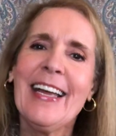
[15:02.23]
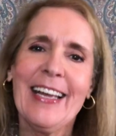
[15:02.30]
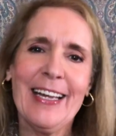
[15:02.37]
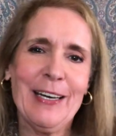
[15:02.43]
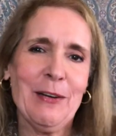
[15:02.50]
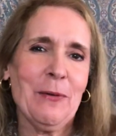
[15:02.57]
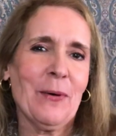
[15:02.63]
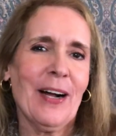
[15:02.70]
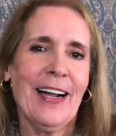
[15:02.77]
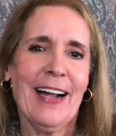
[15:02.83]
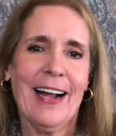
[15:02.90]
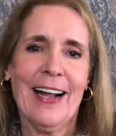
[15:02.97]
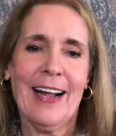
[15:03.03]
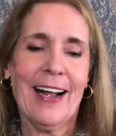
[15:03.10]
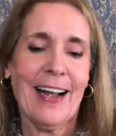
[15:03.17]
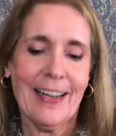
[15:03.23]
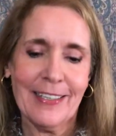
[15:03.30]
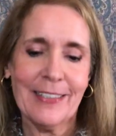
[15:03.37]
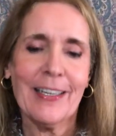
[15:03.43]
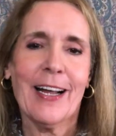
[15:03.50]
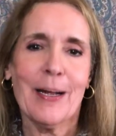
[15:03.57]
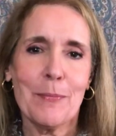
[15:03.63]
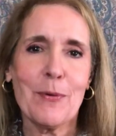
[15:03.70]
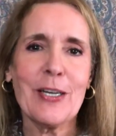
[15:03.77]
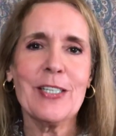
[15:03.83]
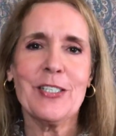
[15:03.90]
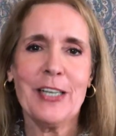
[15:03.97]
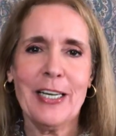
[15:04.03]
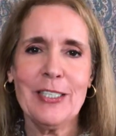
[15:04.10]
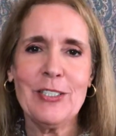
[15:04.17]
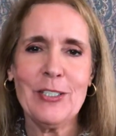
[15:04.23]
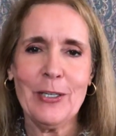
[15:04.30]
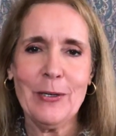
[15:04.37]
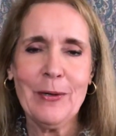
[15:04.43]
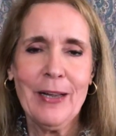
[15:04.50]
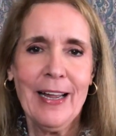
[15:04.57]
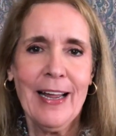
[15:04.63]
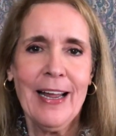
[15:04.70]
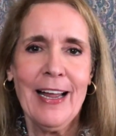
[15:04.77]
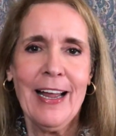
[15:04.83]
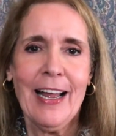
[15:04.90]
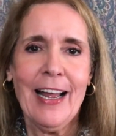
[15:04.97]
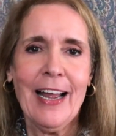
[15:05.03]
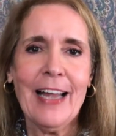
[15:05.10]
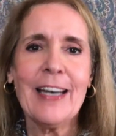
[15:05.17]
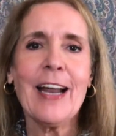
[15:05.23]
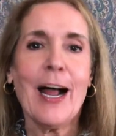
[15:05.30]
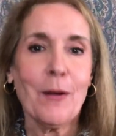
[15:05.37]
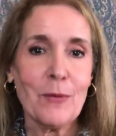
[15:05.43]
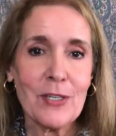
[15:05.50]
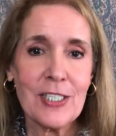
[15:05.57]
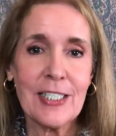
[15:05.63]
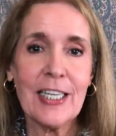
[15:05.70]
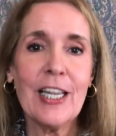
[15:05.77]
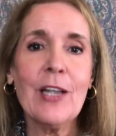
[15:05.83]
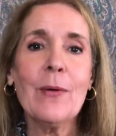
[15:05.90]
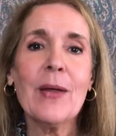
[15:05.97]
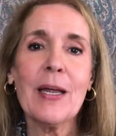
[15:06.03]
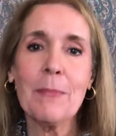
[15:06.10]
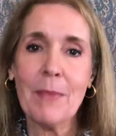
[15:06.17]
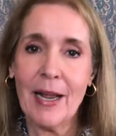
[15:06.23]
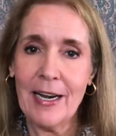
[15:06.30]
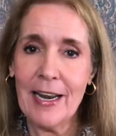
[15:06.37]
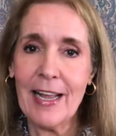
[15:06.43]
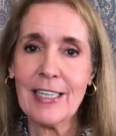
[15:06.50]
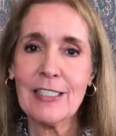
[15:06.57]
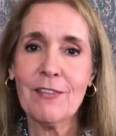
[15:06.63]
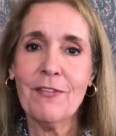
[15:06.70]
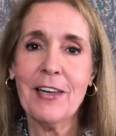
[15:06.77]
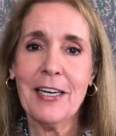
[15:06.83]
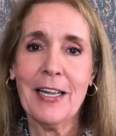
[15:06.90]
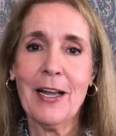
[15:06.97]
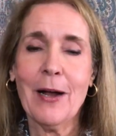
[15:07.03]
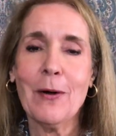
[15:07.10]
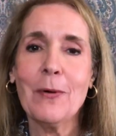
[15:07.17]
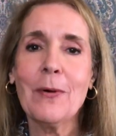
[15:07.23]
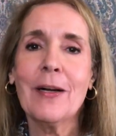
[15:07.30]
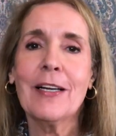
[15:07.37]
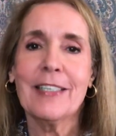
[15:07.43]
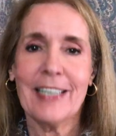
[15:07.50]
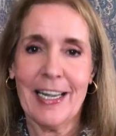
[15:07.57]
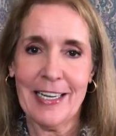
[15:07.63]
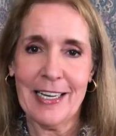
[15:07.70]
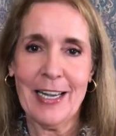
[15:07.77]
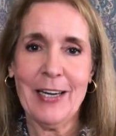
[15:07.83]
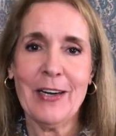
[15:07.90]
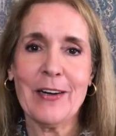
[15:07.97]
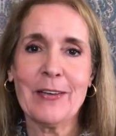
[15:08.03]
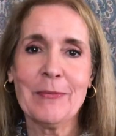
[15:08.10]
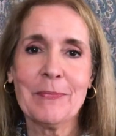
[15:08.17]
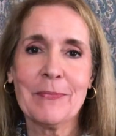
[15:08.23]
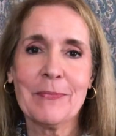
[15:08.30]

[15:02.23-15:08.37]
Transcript: Anyway, I, I, I appreciate you. And I will see you in my next video. Take care.